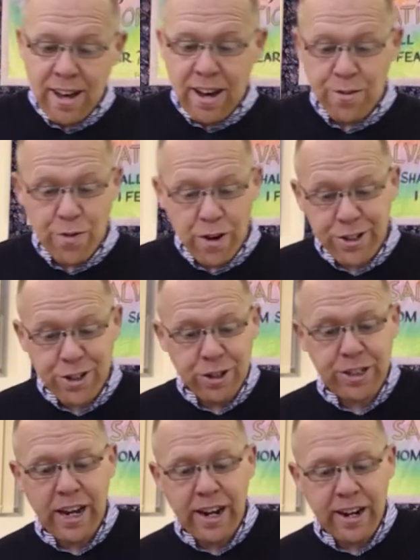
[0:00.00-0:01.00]
And verse
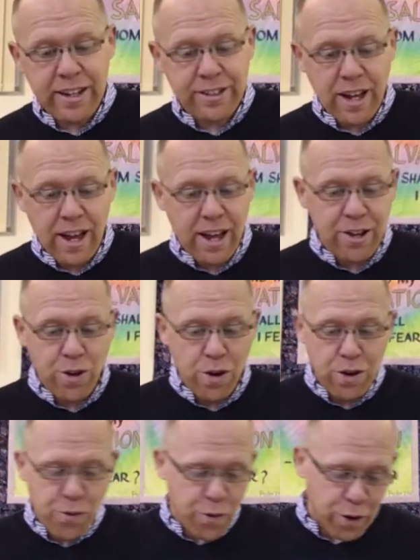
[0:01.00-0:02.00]
13, as
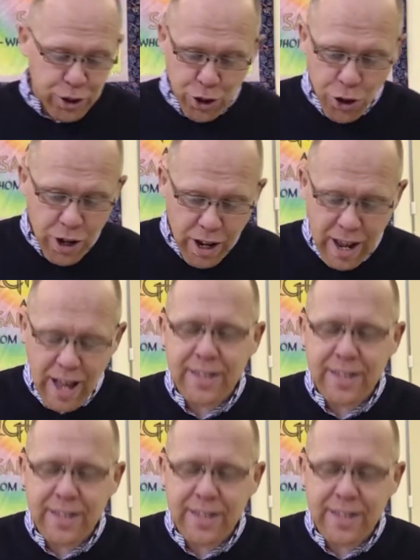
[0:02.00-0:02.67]
you first look at it,